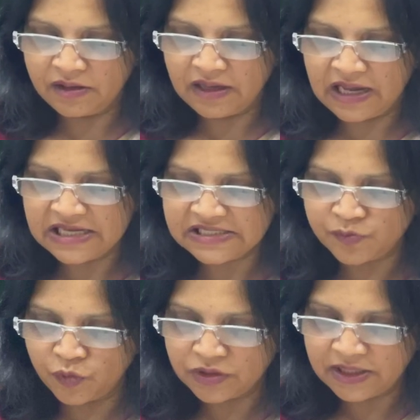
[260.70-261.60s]
as
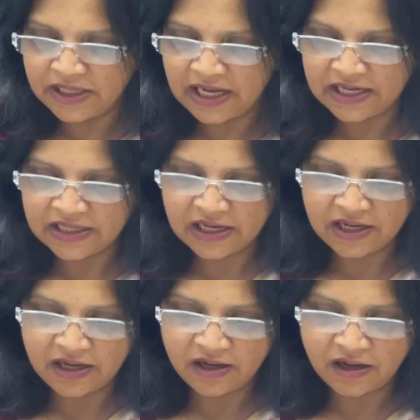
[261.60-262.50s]
smoothly and
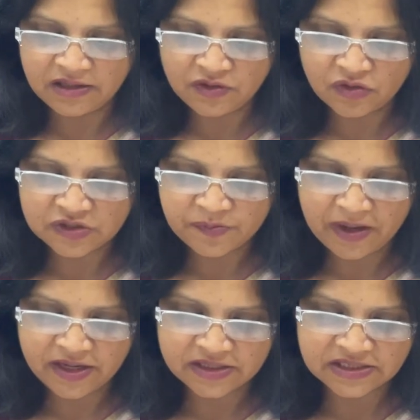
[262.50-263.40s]

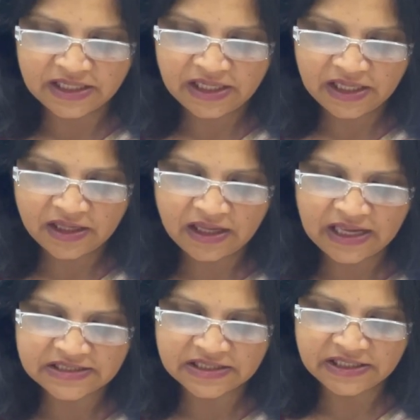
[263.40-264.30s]
unconspicuously
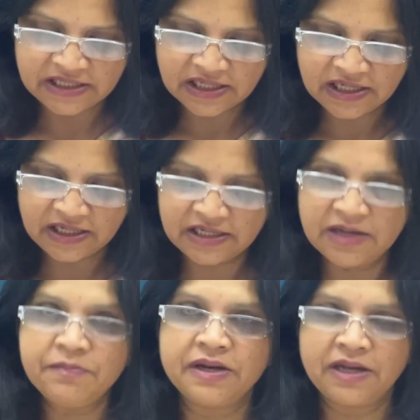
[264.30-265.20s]
as a needle in a
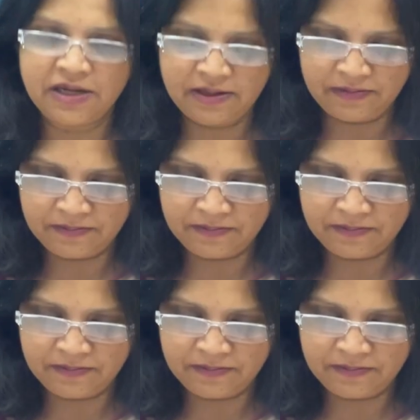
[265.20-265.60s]
banana.